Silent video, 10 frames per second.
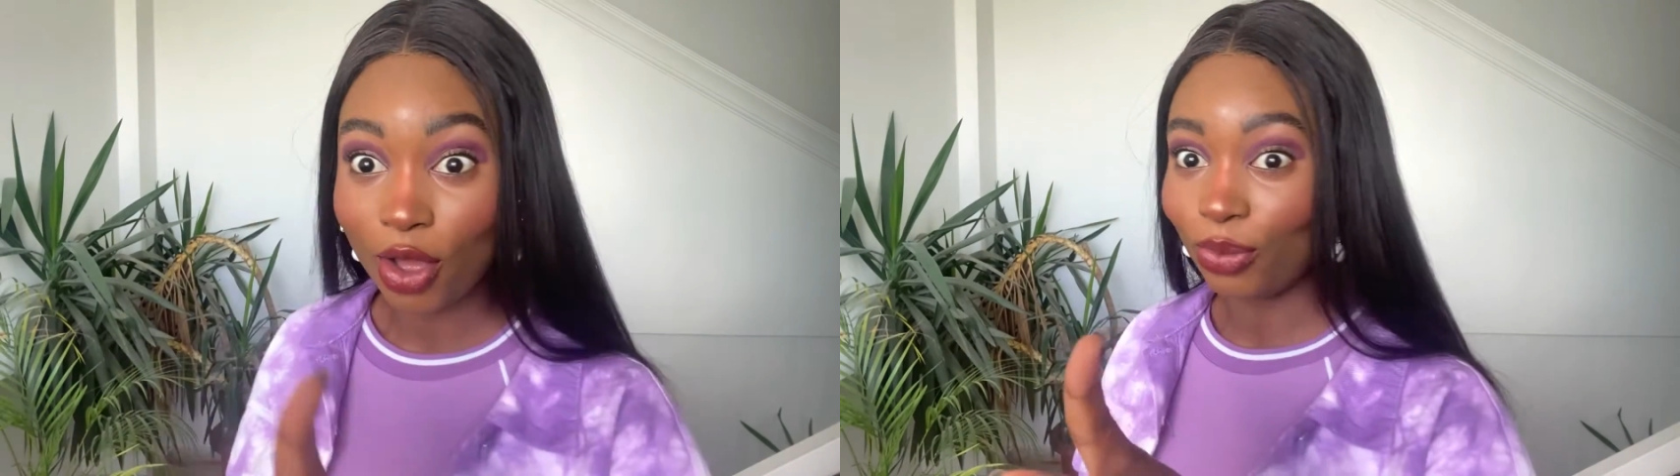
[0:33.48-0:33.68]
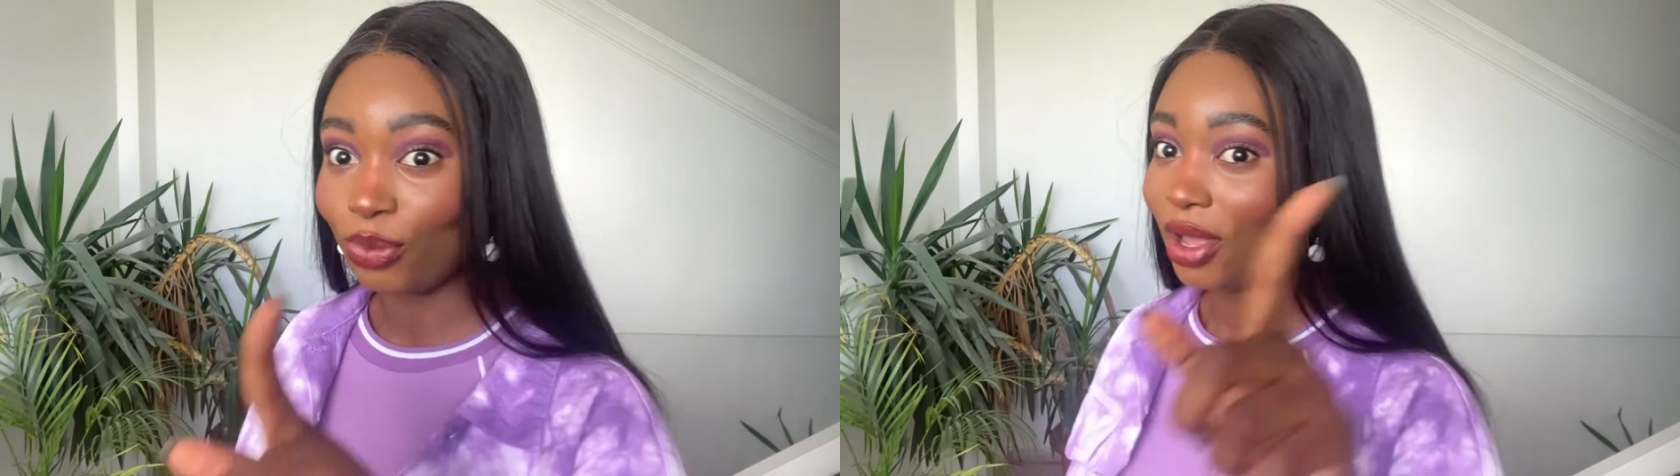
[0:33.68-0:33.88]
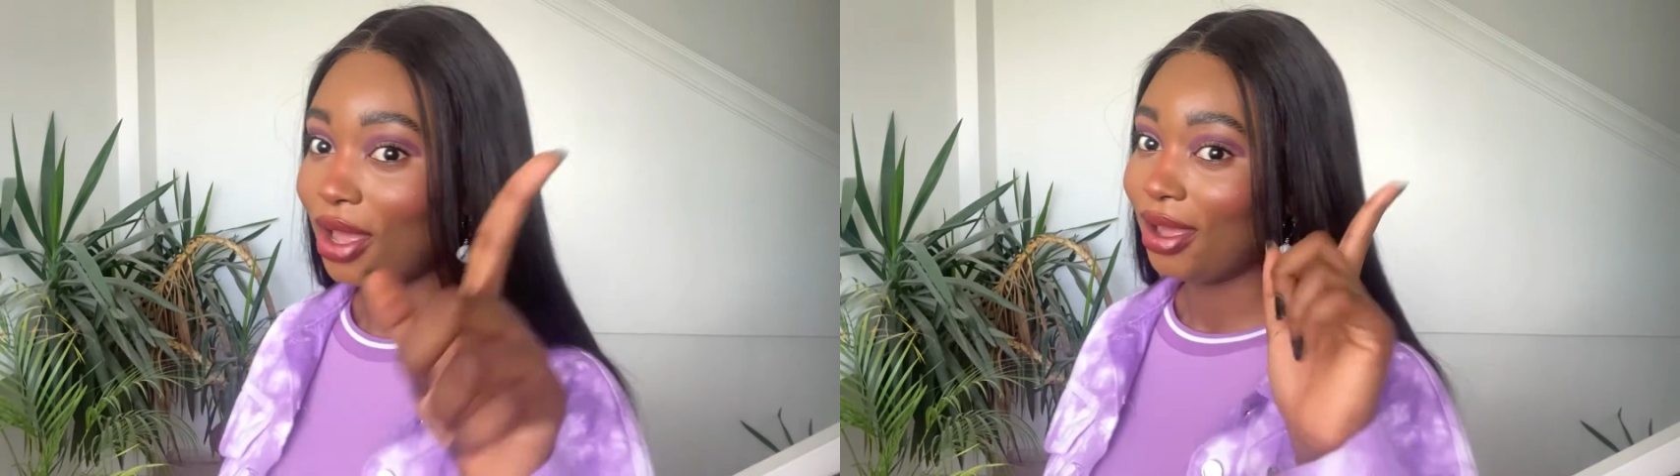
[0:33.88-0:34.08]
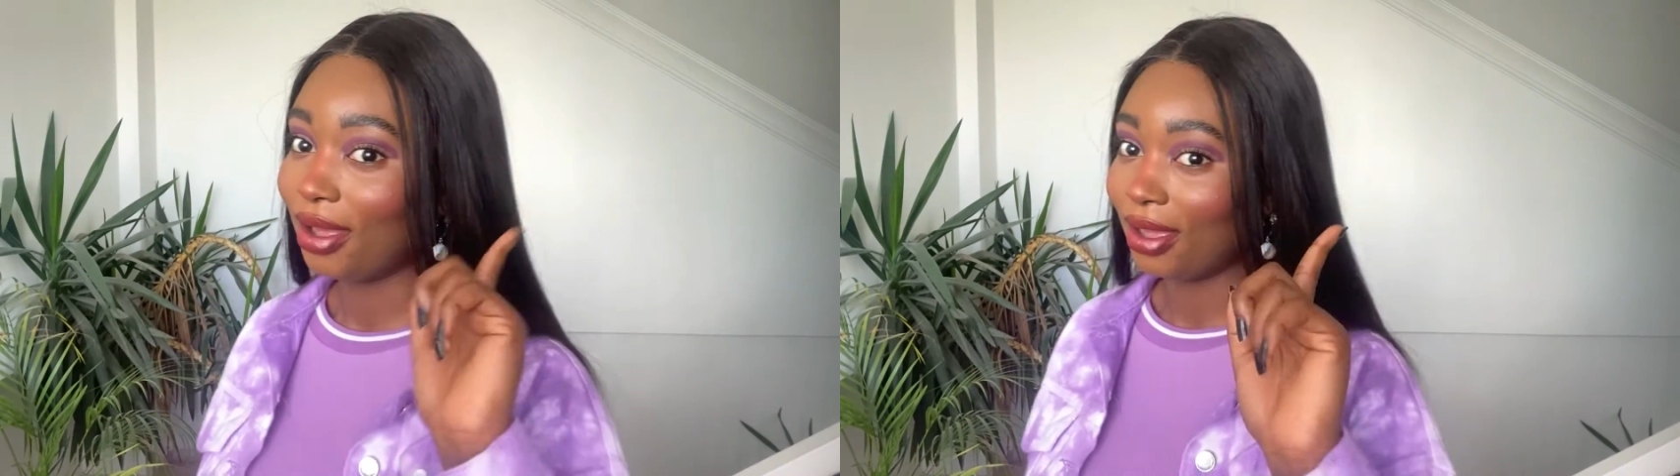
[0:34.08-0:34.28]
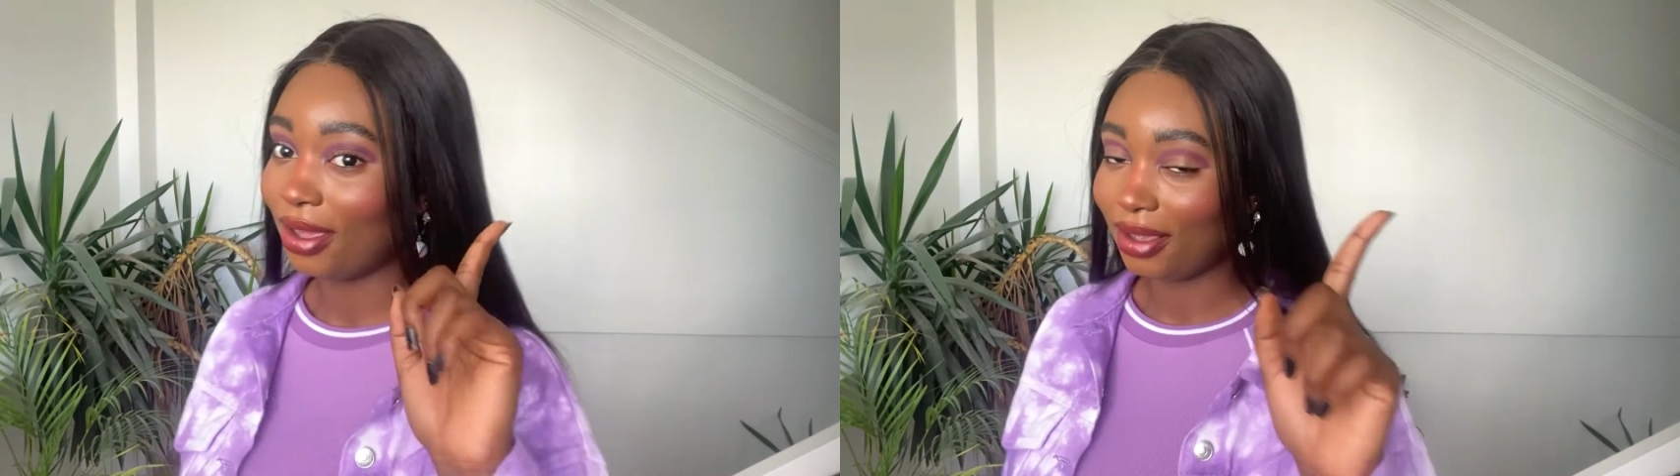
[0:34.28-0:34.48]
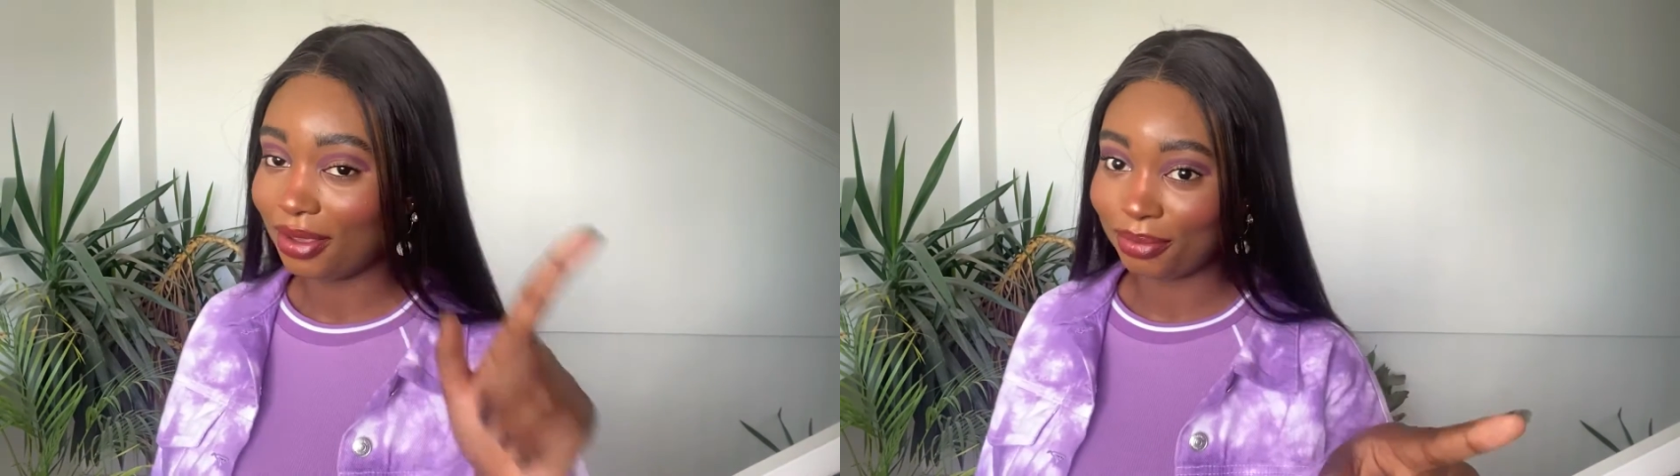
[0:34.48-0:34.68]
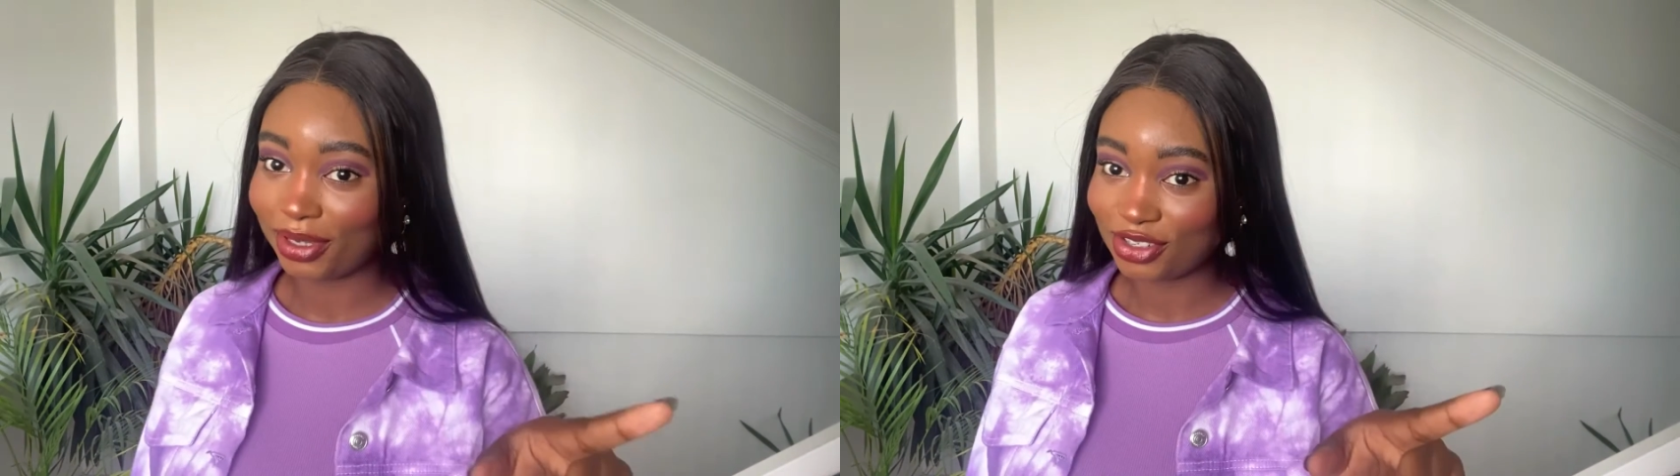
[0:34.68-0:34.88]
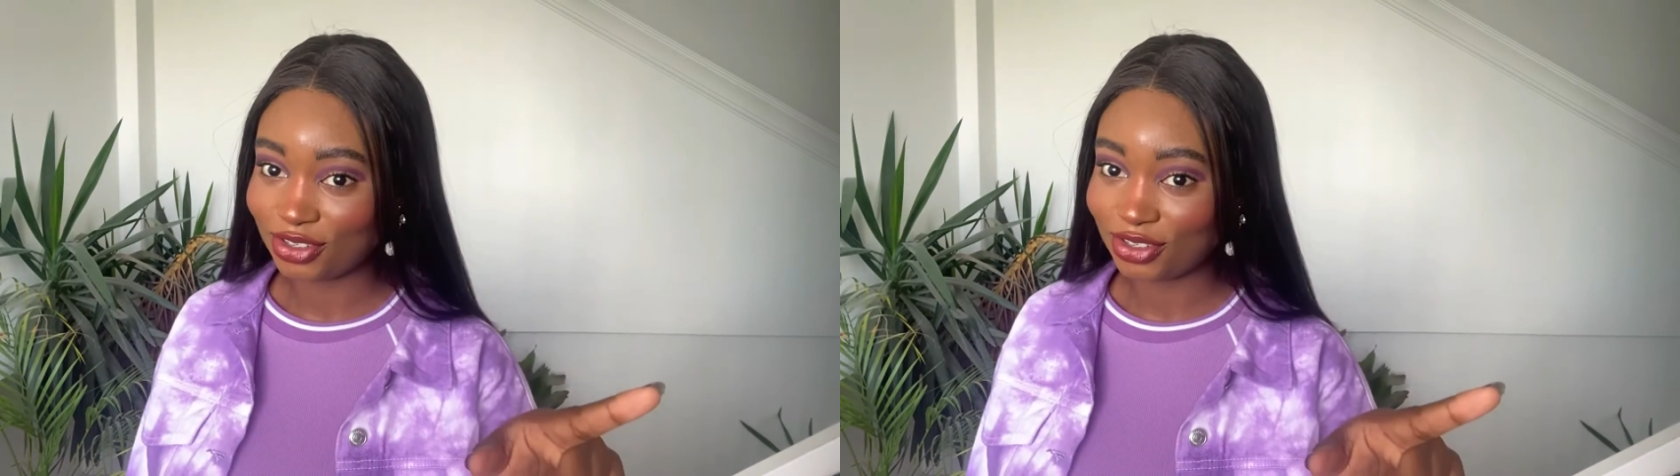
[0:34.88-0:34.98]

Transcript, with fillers: Oh, and please